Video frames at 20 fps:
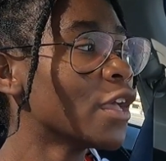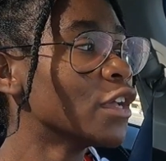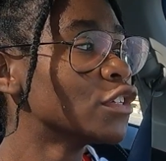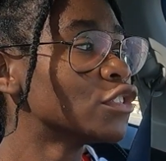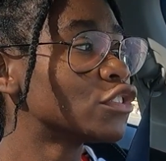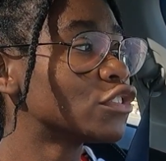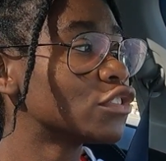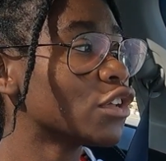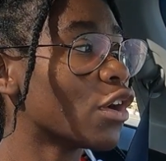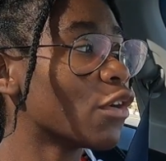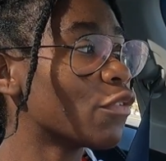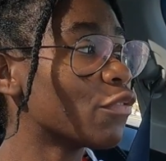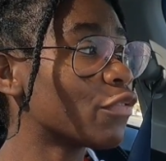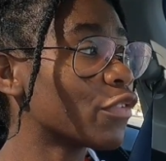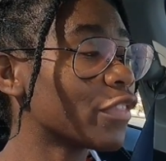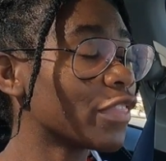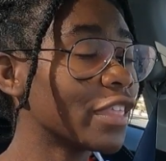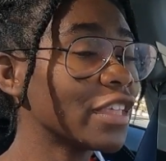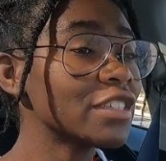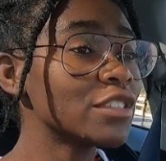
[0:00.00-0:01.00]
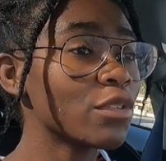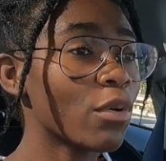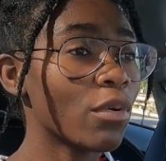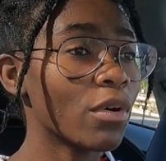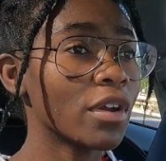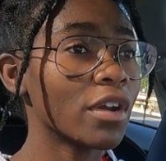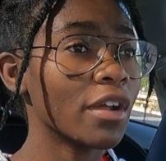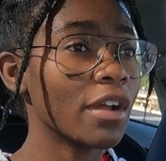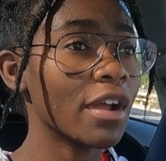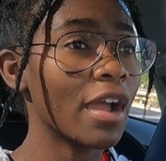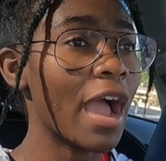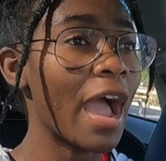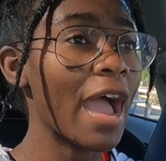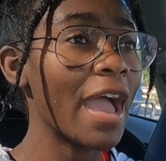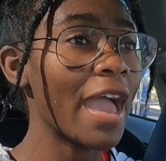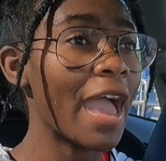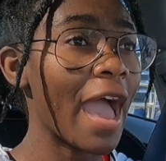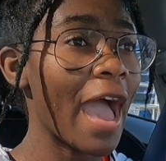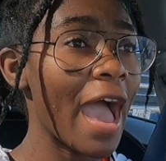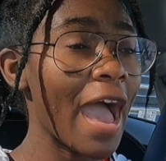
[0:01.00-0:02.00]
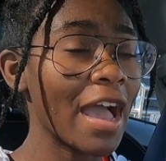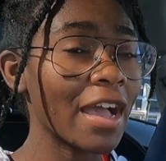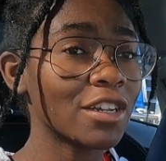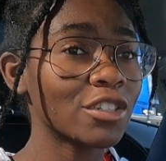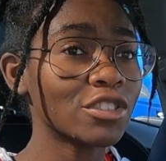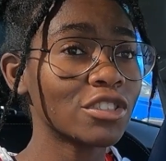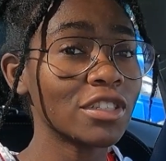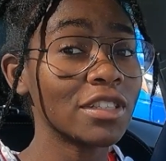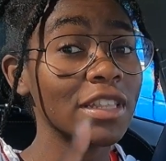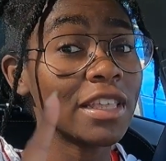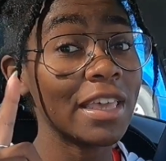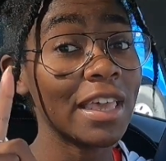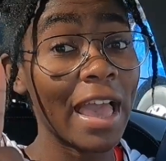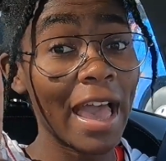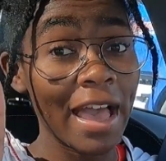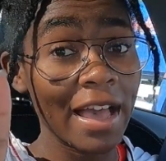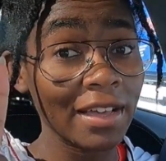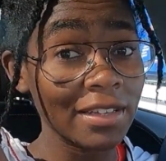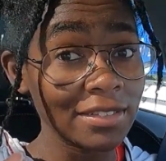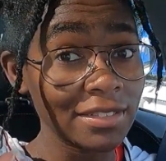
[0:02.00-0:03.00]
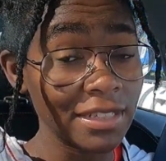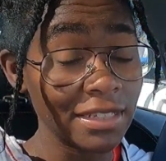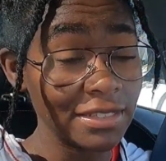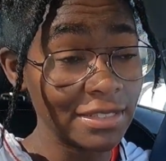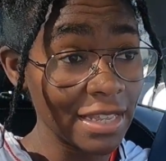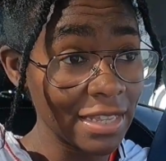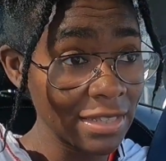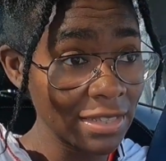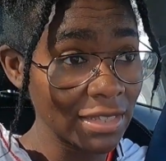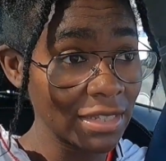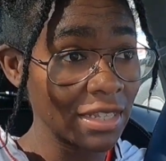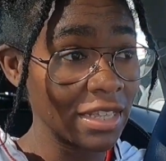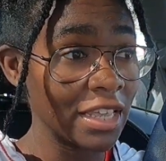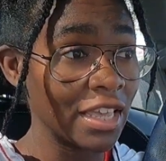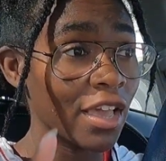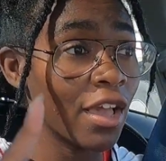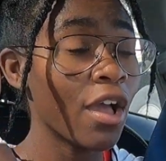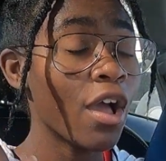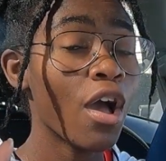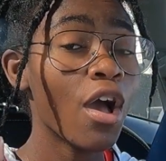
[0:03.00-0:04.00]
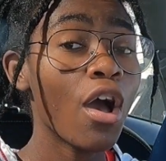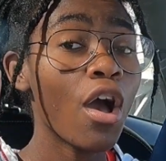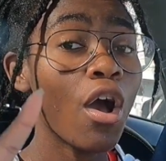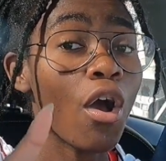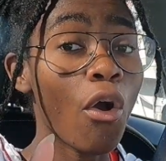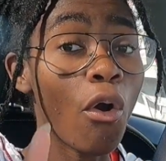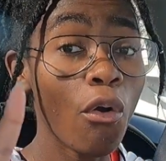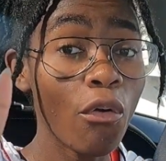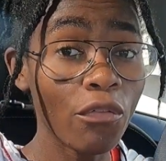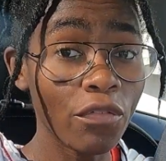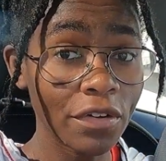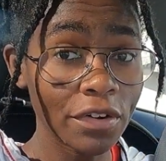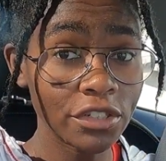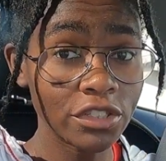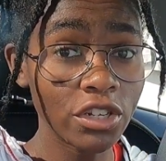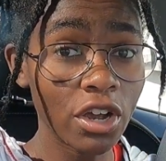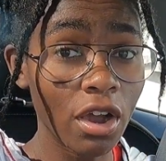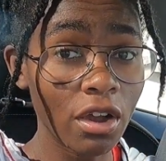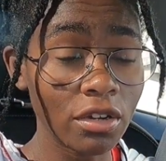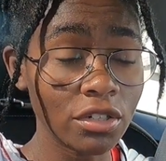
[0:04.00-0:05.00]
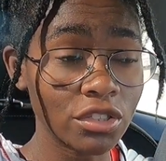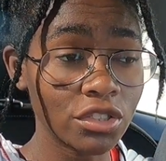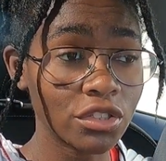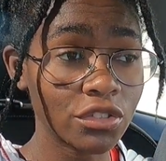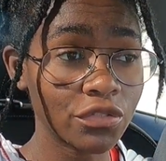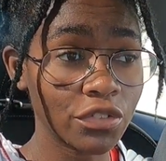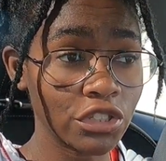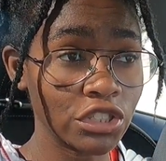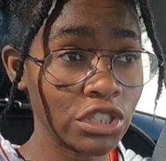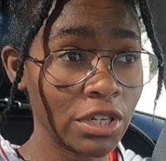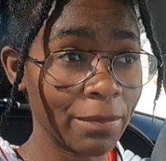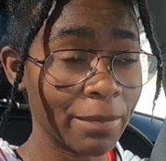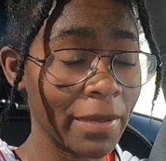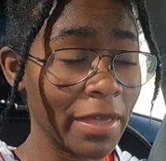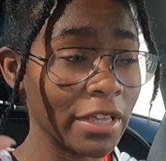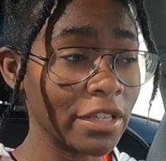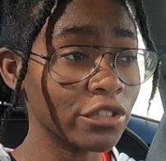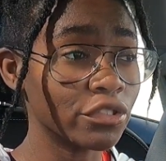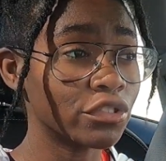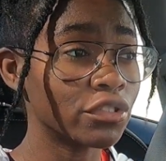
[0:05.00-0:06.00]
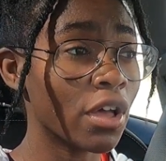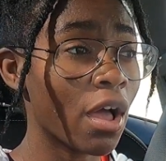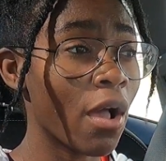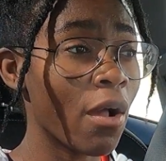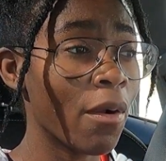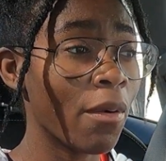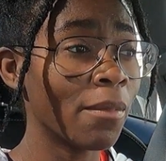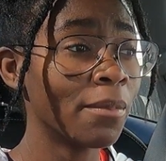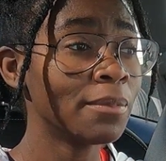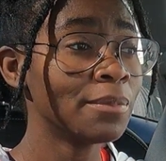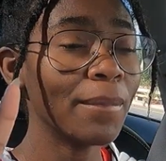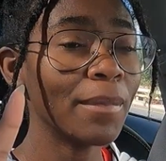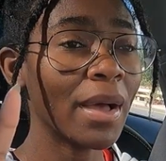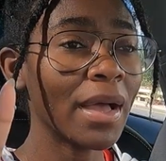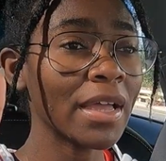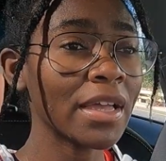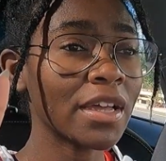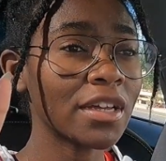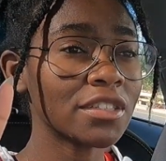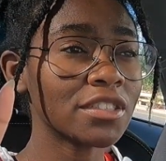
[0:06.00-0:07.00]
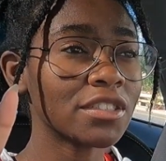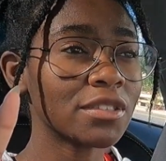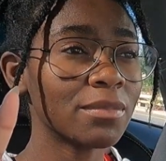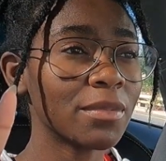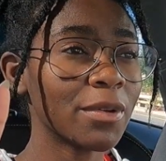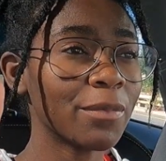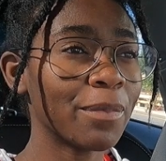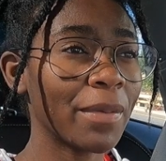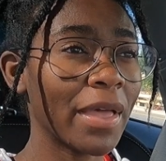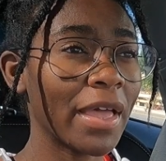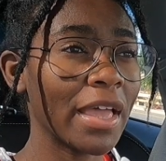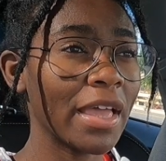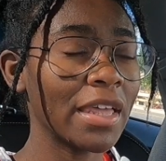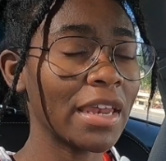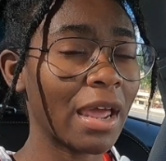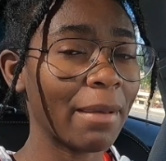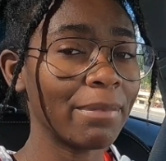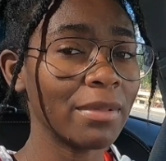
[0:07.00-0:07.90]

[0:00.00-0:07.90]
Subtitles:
So for this order, I actually accidentally overcharged for shipping. So my customer paid, I